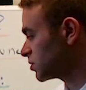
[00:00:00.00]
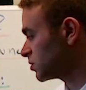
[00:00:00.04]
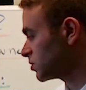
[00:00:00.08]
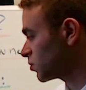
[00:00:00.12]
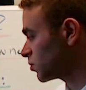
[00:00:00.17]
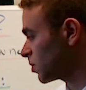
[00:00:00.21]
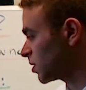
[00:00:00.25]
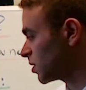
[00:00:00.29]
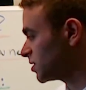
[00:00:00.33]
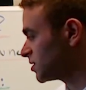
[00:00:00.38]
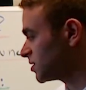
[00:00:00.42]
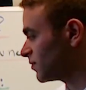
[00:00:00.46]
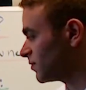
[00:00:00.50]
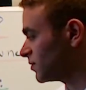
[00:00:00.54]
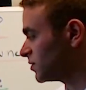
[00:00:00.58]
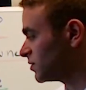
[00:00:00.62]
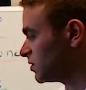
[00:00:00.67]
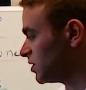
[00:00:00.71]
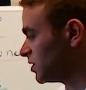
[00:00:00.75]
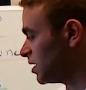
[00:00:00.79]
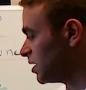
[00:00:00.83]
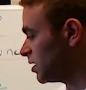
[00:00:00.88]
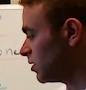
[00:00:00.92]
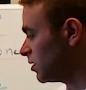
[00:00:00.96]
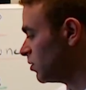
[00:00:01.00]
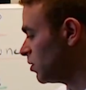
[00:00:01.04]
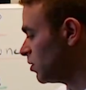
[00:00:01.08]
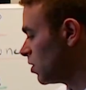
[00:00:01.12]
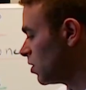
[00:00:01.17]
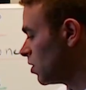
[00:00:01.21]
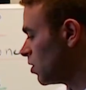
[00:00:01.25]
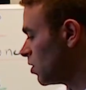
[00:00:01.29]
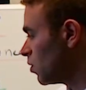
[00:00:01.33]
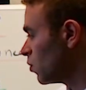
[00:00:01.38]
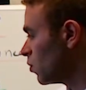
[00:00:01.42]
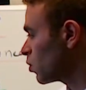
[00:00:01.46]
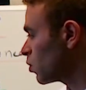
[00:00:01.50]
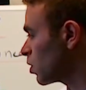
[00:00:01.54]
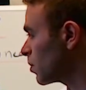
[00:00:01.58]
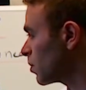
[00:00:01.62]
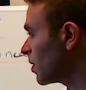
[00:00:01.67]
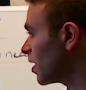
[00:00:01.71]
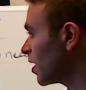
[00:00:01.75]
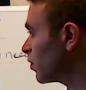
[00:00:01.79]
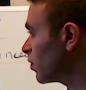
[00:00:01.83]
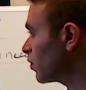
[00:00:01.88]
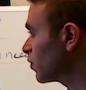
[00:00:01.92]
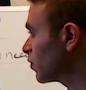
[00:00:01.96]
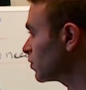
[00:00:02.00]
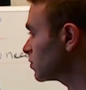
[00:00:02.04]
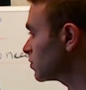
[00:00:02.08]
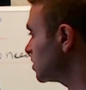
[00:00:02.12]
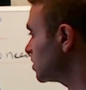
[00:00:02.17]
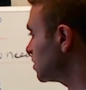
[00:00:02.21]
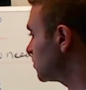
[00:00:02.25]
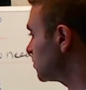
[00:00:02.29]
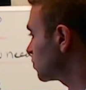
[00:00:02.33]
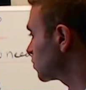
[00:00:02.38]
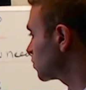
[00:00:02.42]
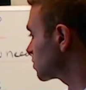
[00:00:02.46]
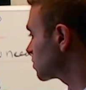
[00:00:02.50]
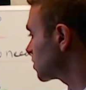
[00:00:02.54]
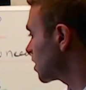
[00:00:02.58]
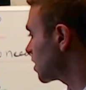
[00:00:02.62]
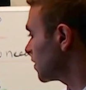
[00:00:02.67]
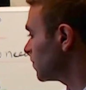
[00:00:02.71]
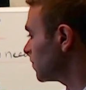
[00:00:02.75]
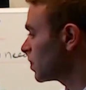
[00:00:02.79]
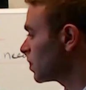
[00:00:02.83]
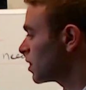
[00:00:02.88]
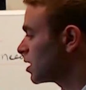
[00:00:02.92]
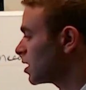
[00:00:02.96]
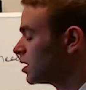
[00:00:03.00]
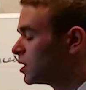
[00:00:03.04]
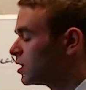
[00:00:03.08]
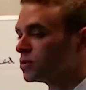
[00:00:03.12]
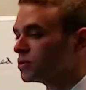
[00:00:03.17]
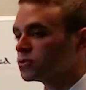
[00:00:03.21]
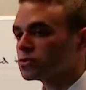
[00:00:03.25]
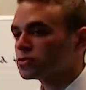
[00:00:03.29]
in 2017 were about 13%.